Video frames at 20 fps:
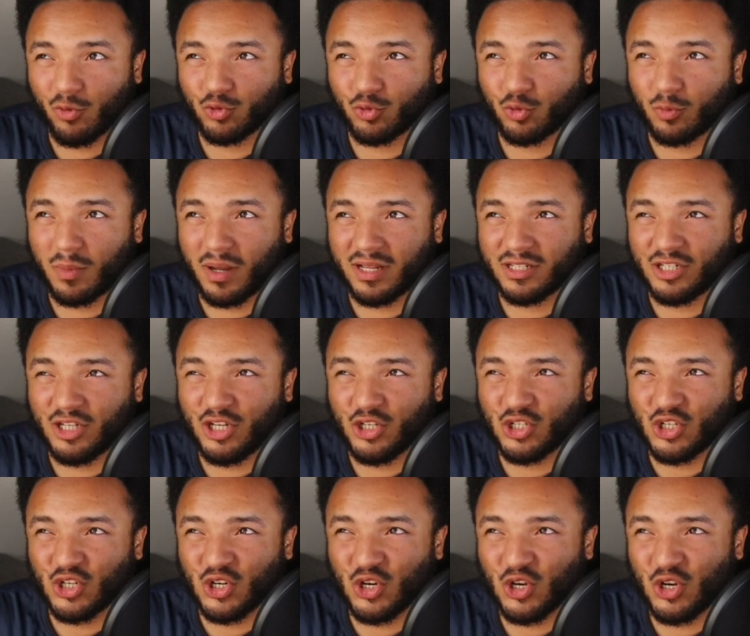with my
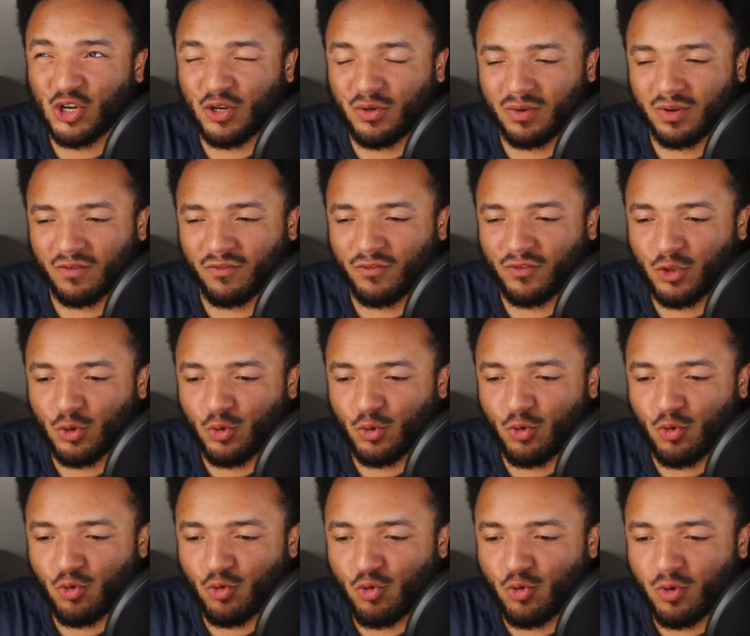teacher and even a
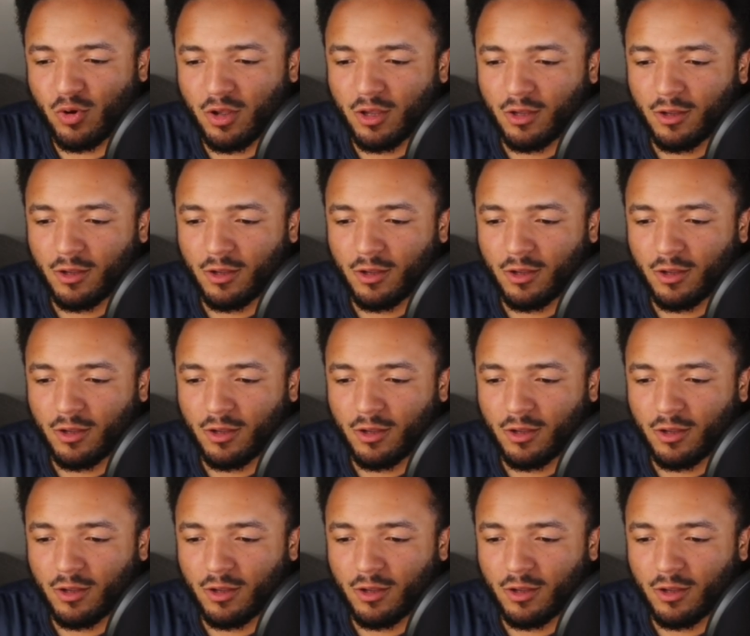few,